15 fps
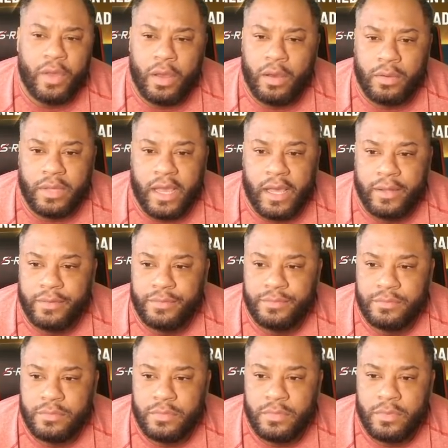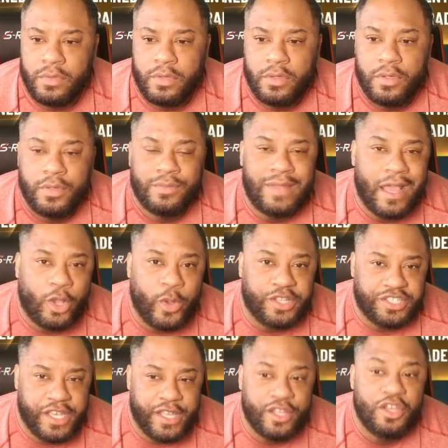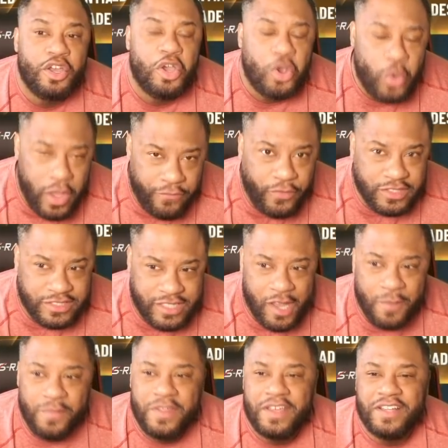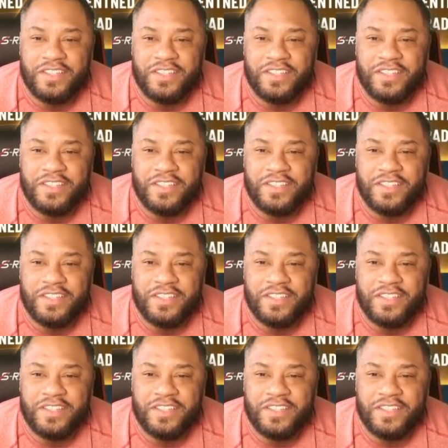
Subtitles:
Oh God, not quick chain. Quick first step.